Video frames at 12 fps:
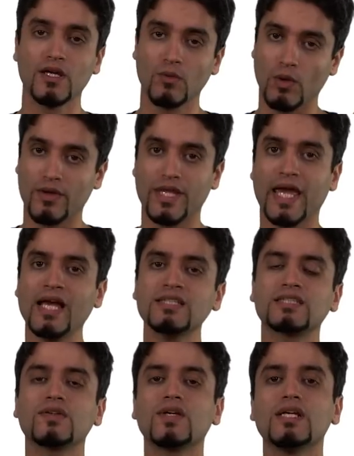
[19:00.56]
Well, the
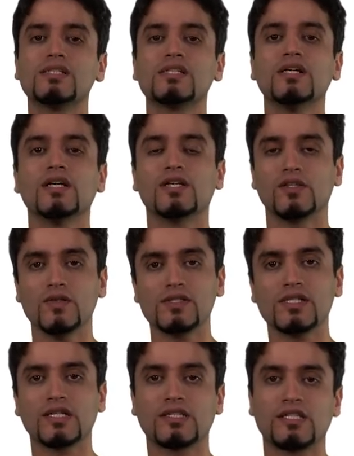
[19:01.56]
answer is
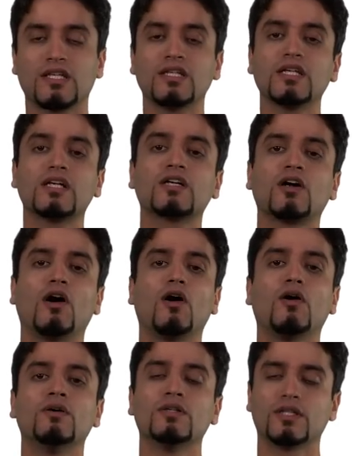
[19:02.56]
using a technique
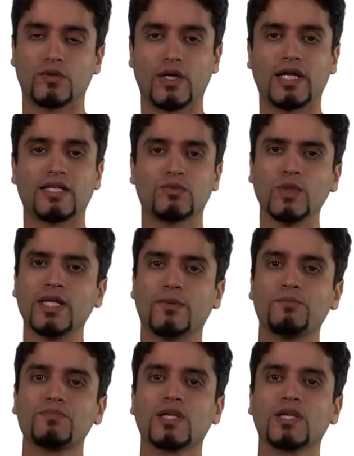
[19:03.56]
called roulette wheel.